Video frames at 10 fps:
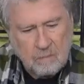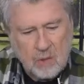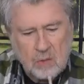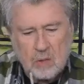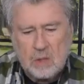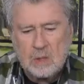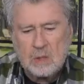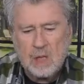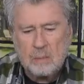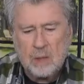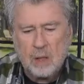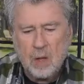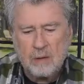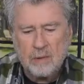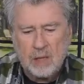So this is coming
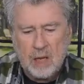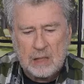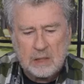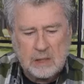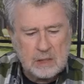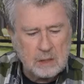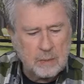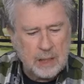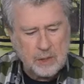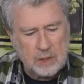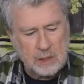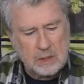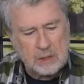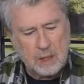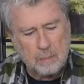along very nicely. Just imagine this
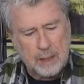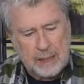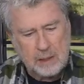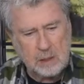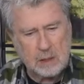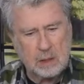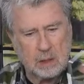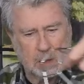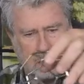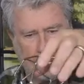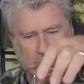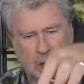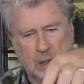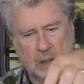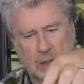is our base.
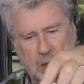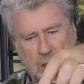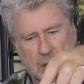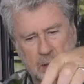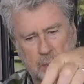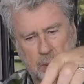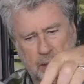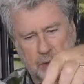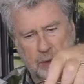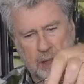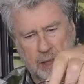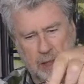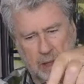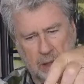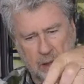So this is the base right
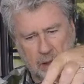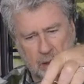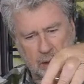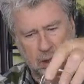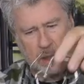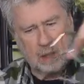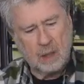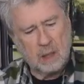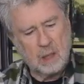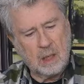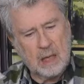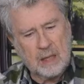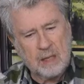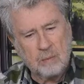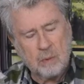here.
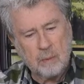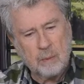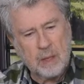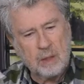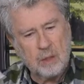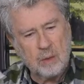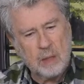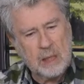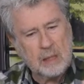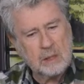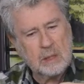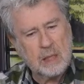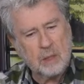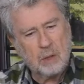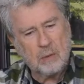And then what we want to do is
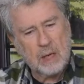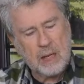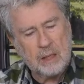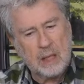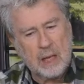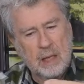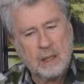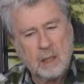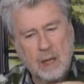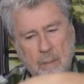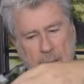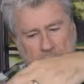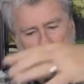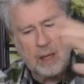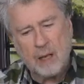then create then a
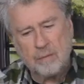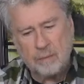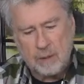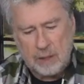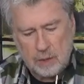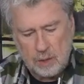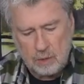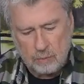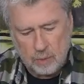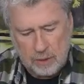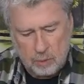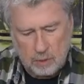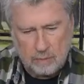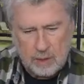pentagon for each one of